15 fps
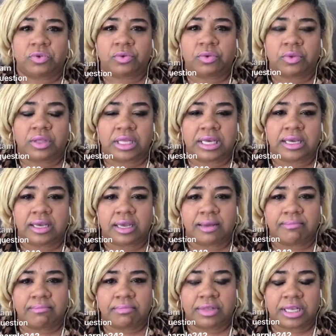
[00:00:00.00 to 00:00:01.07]

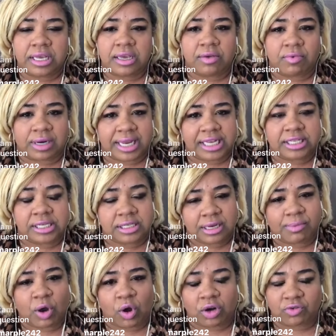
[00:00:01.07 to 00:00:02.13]
the the relationship
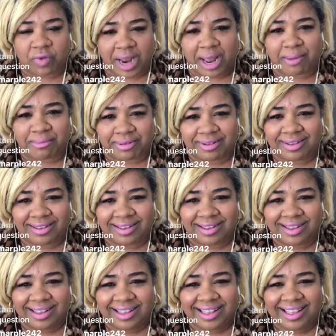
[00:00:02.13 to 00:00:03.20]
on ramp?
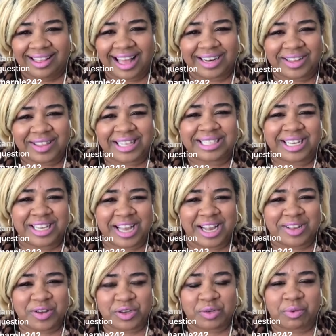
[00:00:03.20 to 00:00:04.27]
I know that's an
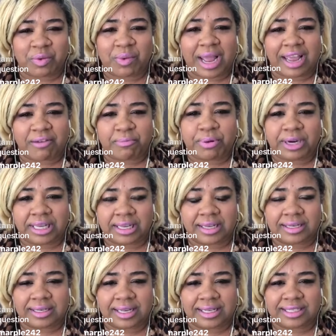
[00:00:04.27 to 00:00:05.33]
unusual way of putting it
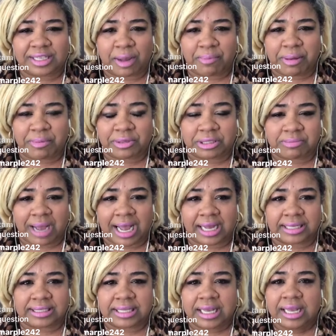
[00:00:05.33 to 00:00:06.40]
in some people's
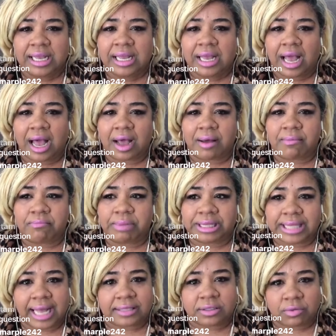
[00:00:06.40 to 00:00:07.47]
minds, um, but
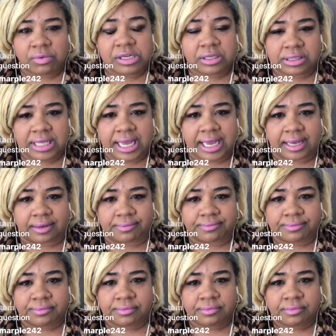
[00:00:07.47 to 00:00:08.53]
that's a real thing.
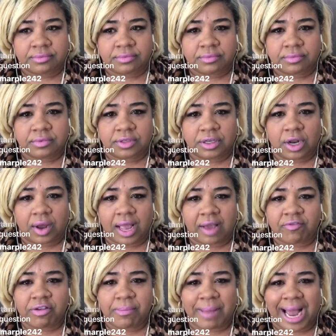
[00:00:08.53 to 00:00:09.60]
You know,
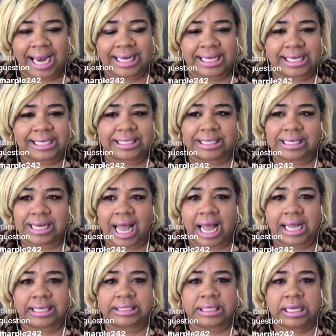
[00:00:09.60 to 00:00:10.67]
everybody is
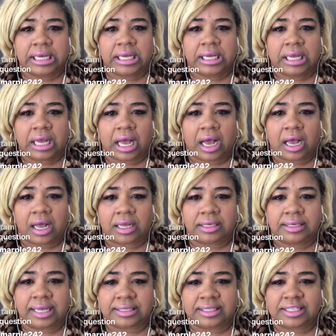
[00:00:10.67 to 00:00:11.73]
not uh,
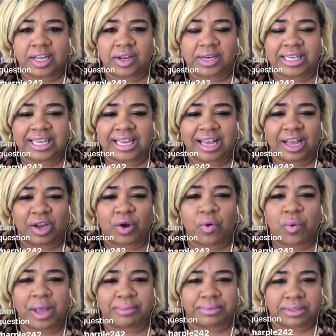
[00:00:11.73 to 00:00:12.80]
necessarily
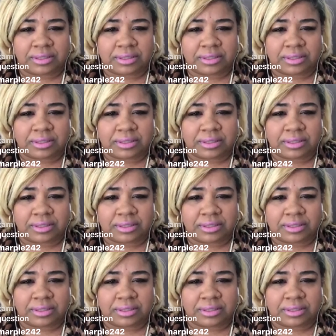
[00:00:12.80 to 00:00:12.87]
equipped